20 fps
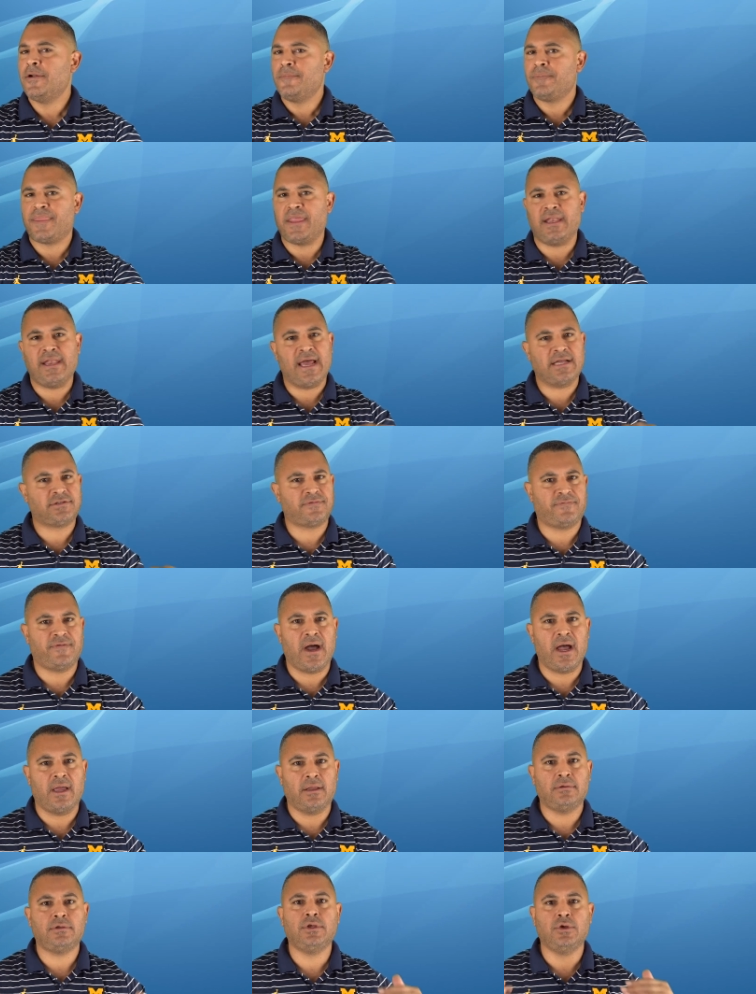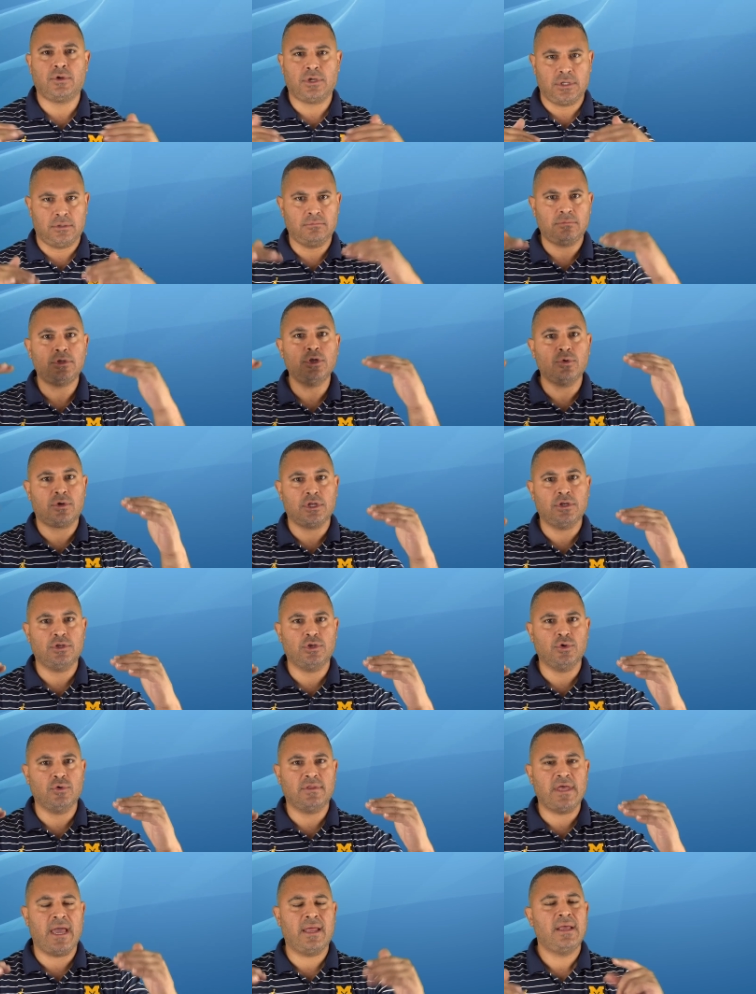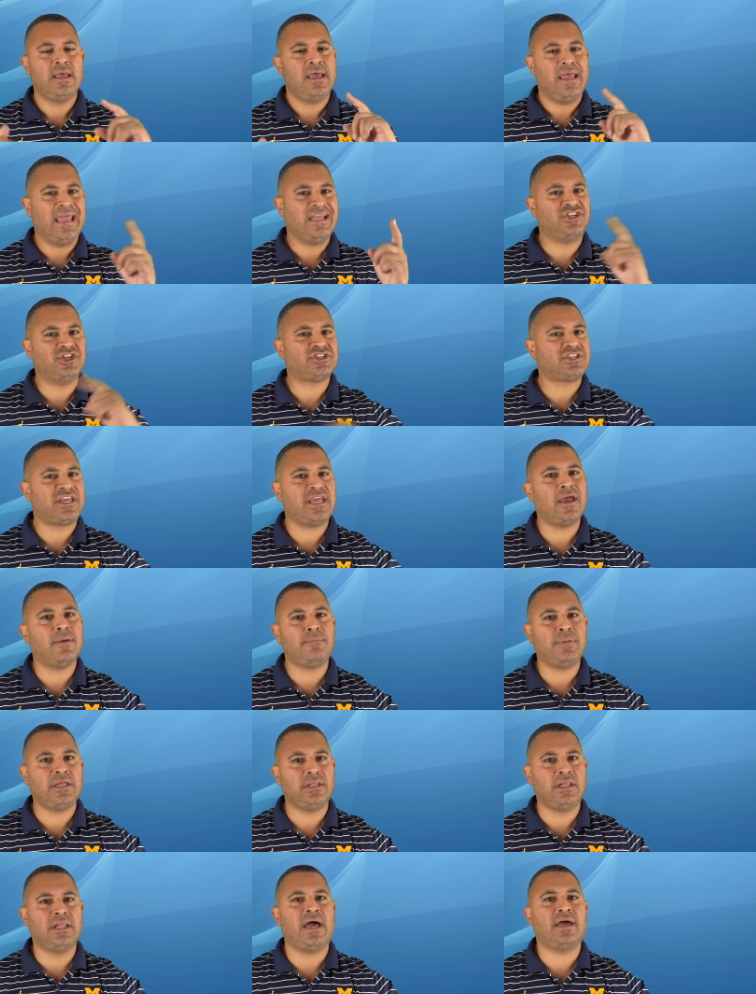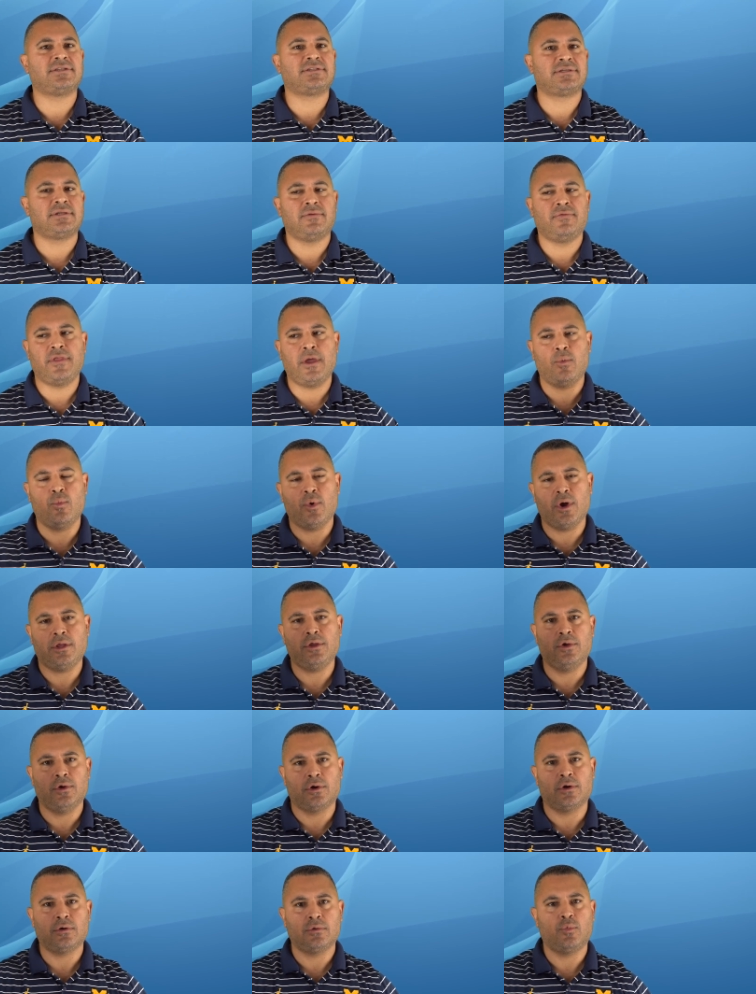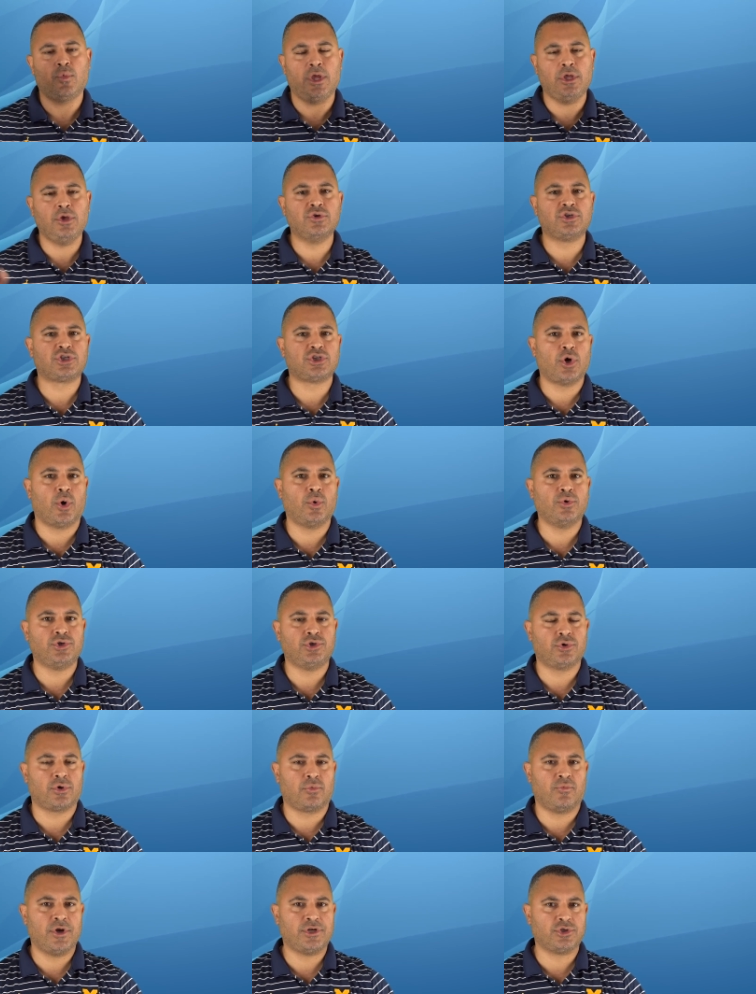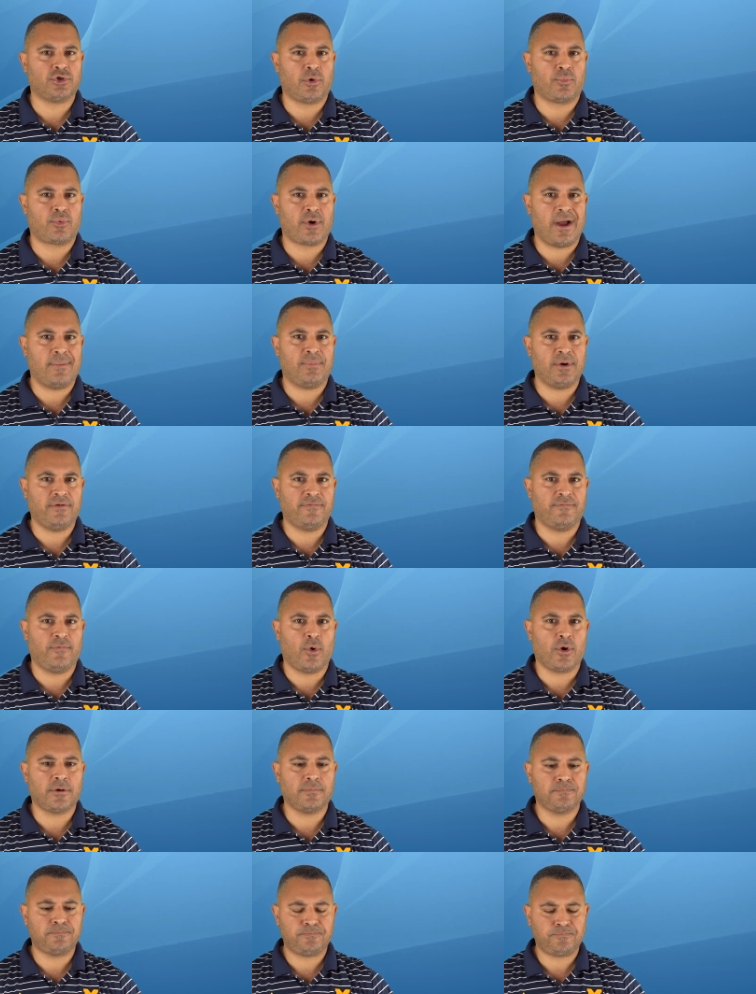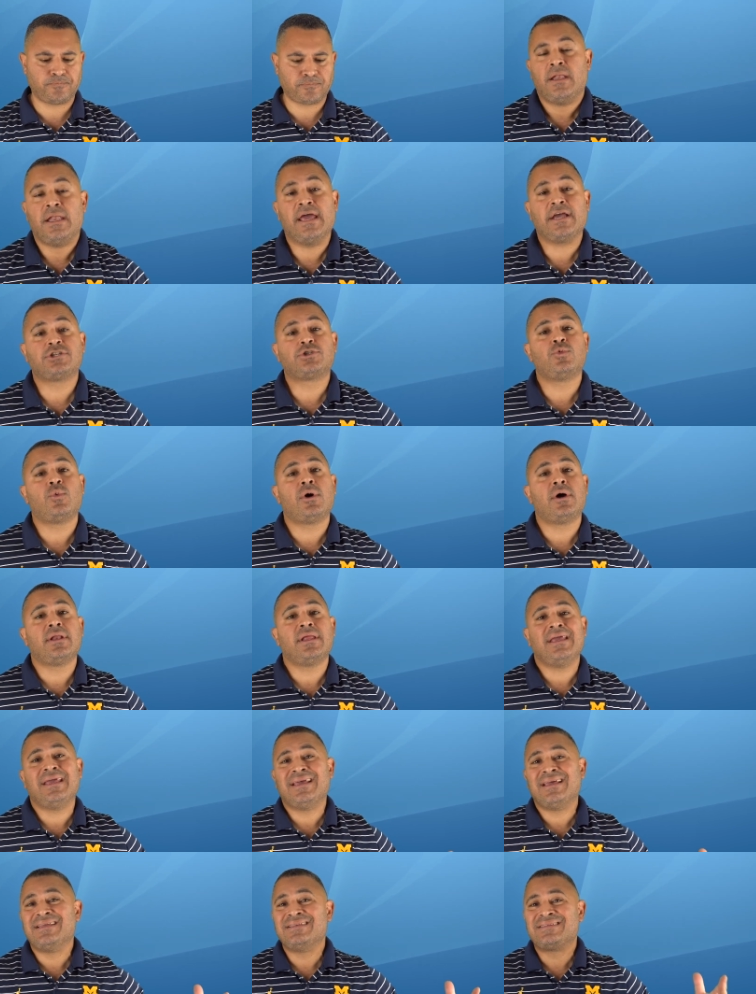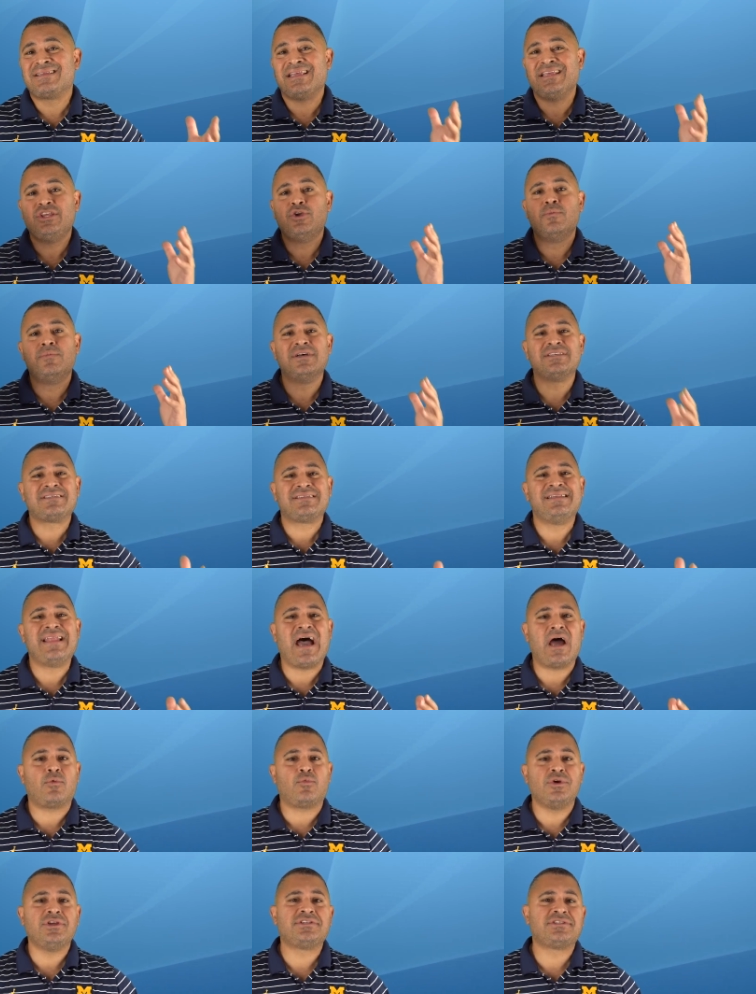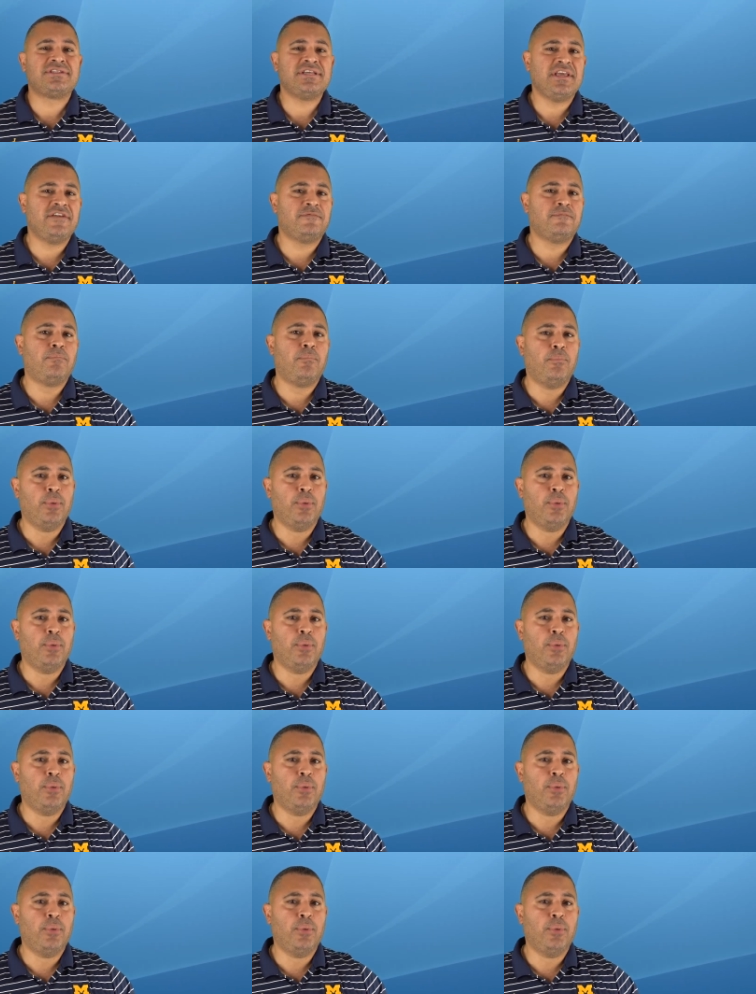then that's fine. You can do that. It just can't be less than what you sold your original property for. Next one is you must not receive